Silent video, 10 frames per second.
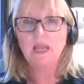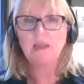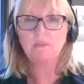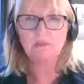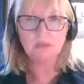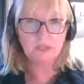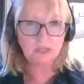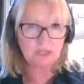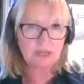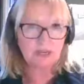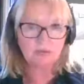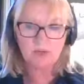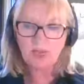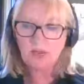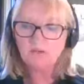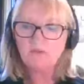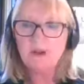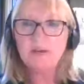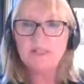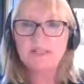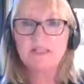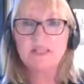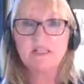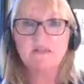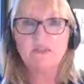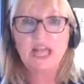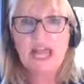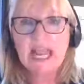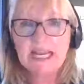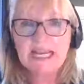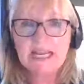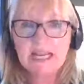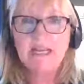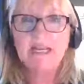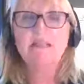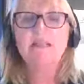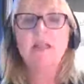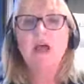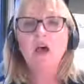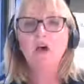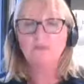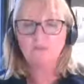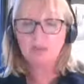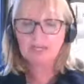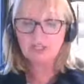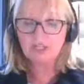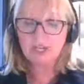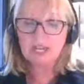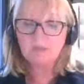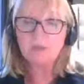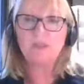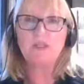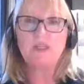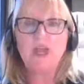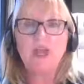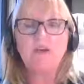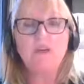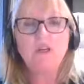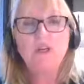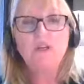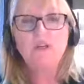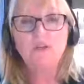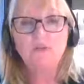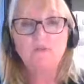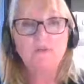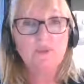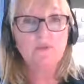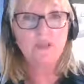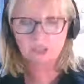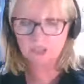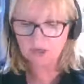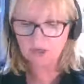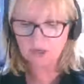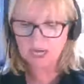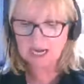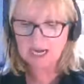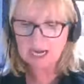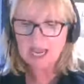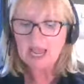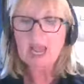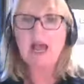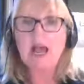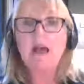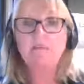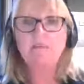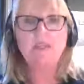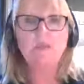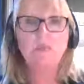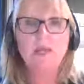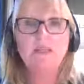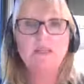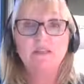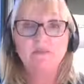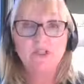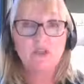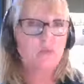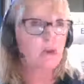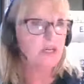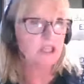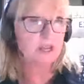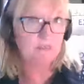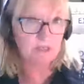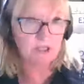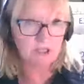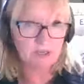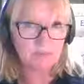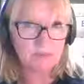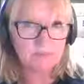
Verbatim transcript: Ipswich Town, very successful, eight years of managing Ipswich Town took them from Division 3 um, to win the Division 1 championship.